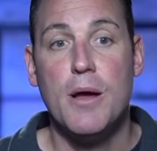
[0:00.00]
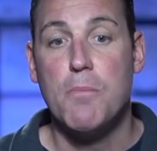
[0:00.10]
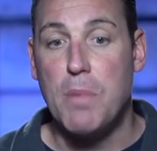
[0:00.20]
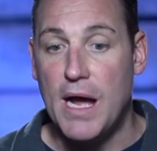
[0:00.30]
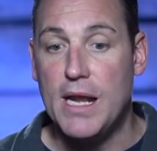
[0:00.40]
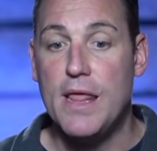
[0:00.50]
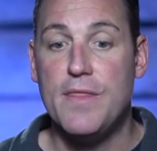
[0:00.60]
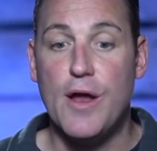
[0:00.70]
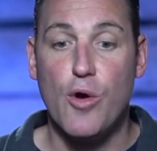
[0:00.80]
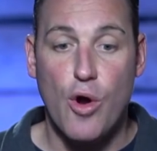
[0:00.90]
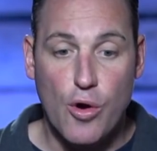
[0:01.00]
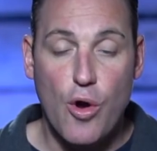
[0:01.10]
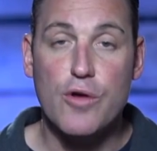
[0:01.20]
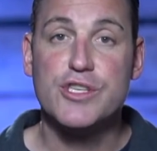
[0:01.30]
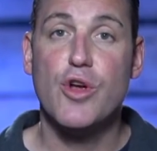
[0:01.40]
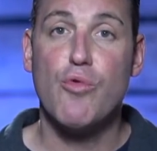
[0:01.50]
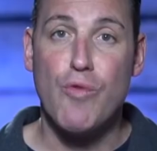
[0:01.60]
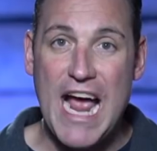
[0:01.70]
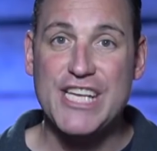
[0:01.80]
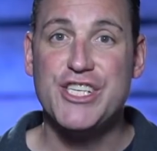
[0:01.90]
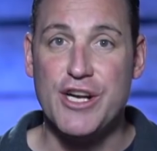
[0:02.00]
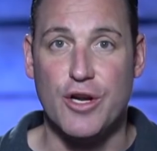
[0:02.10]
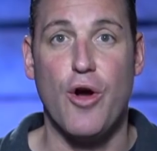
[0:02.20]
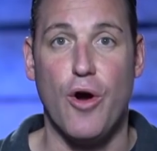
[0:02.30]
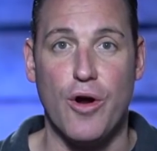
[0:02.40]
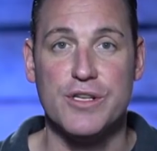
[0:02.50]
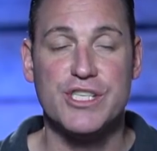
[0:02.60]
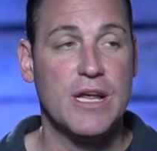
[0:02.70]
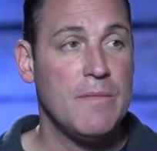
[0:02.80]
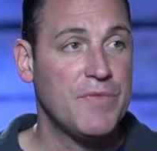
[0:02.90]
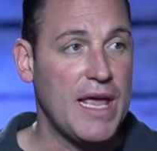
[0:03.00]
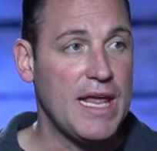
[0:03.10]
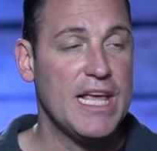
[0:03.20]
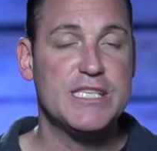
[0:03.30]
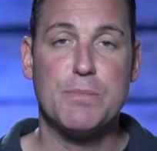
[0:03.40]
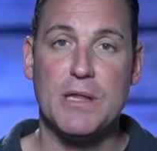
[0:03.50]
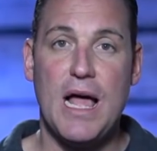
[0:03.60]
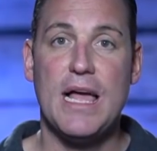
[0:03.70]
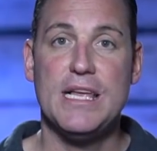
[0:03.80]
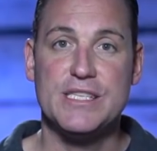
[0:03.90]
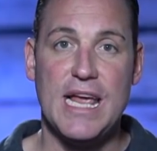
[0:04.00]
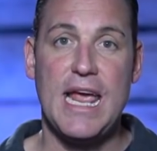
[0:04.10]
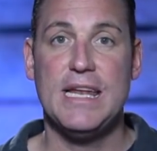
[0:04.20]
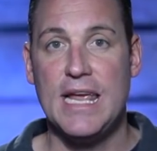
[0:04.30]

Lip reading: but there are also ration cards that Hezbollah is handing